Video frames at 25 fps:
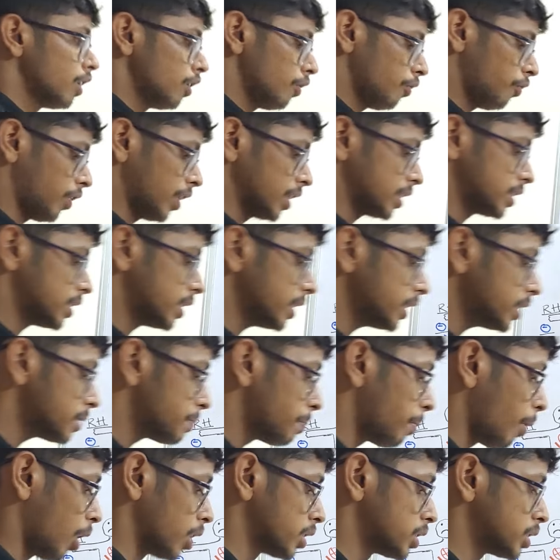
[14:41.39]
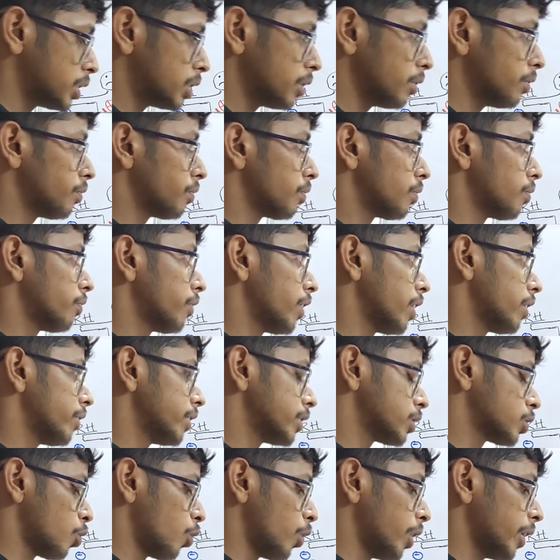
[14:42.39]
First is positive wave
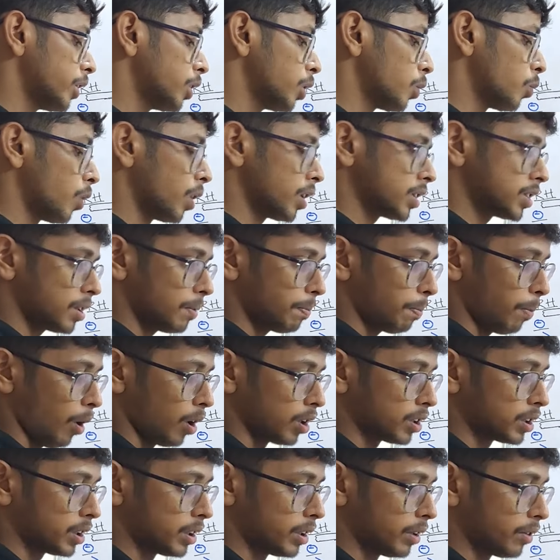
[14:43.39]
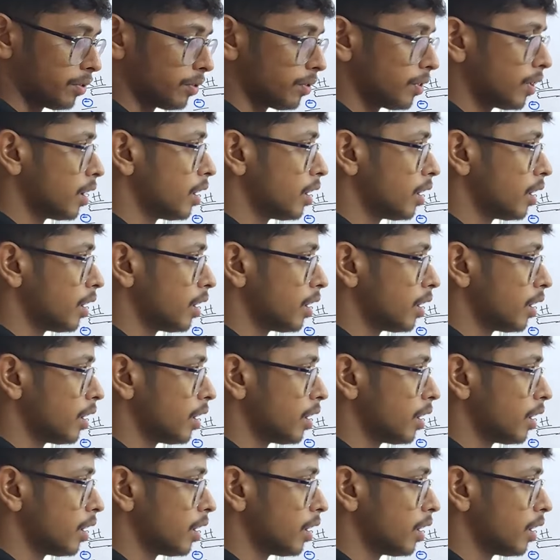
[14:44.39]
is going towards the positive